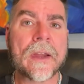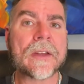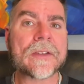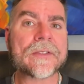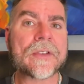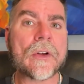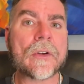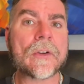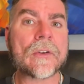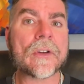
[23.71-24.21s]

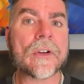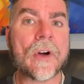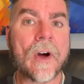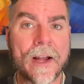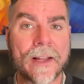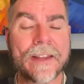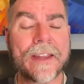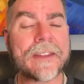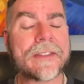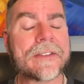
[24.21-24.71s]
So
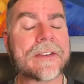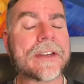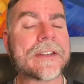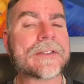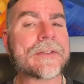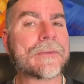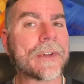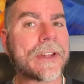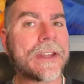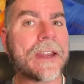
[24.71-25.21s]
Kyle Anthony is
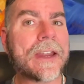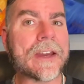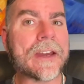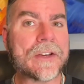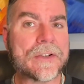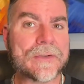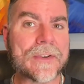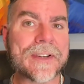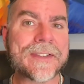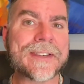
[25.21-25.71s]
a really
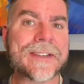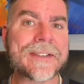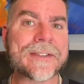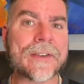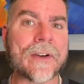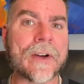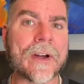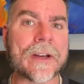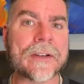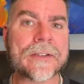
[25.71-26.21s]
interesting
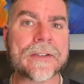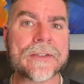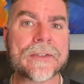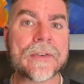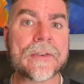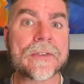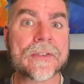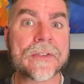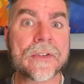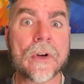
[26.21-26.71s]
scientist
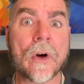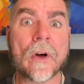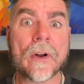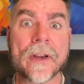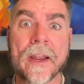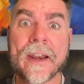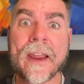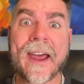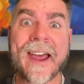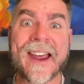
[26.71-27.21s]
who's gone
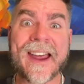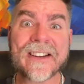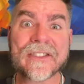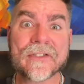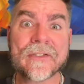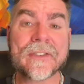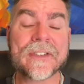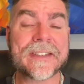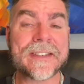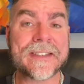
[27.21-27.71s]
and
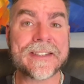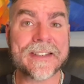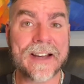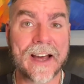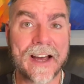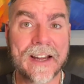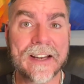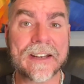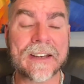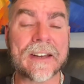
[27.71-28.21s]
actually
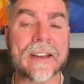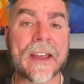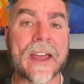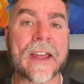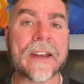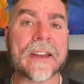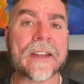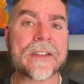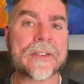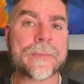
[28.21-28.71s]
done
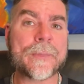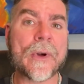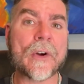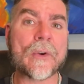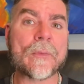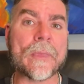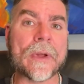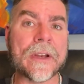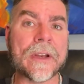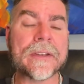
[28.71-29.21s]
an
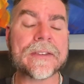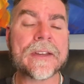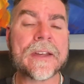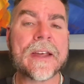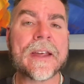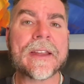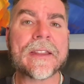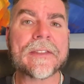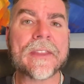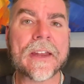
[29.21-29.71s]
experiment
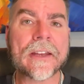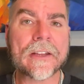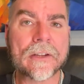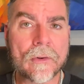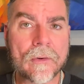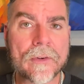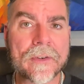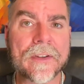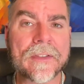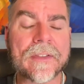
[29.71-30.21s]
that
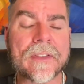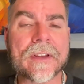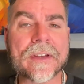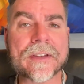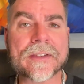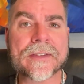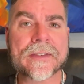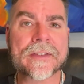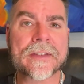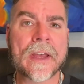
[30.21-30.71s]
looked at
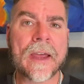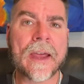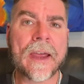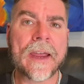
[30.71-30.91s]
this.